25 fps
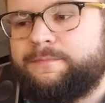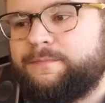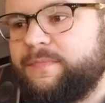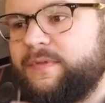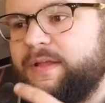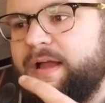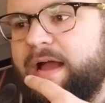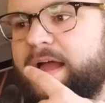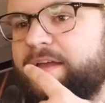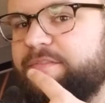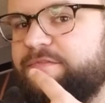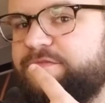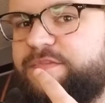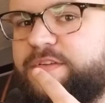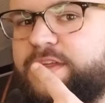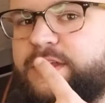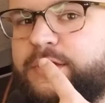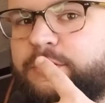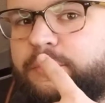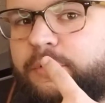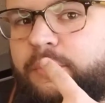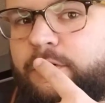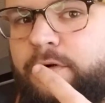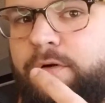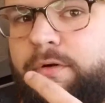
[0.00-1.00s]
I
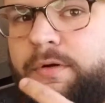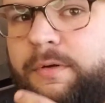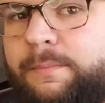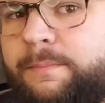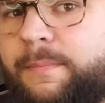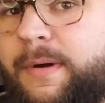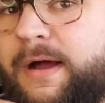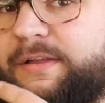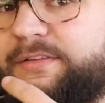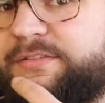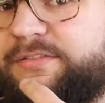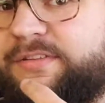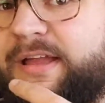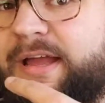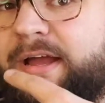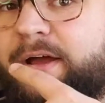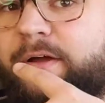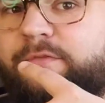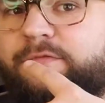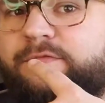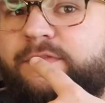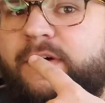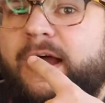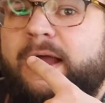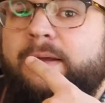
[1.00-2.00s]
feel my
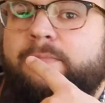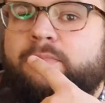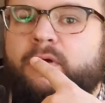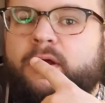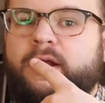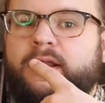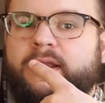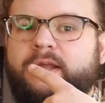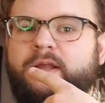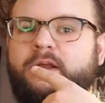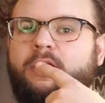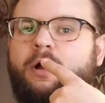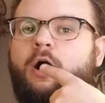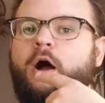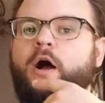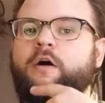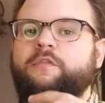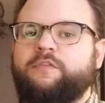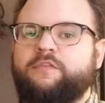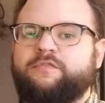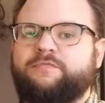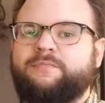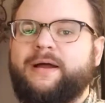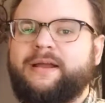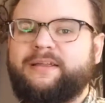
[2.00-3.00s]
sound vibrating off
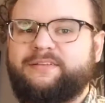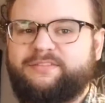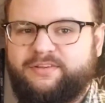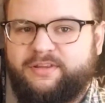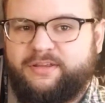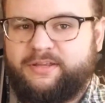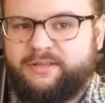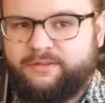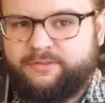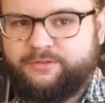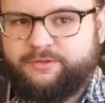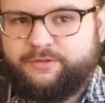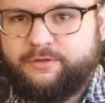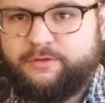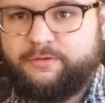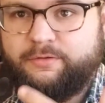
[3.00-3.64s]
of my teeth,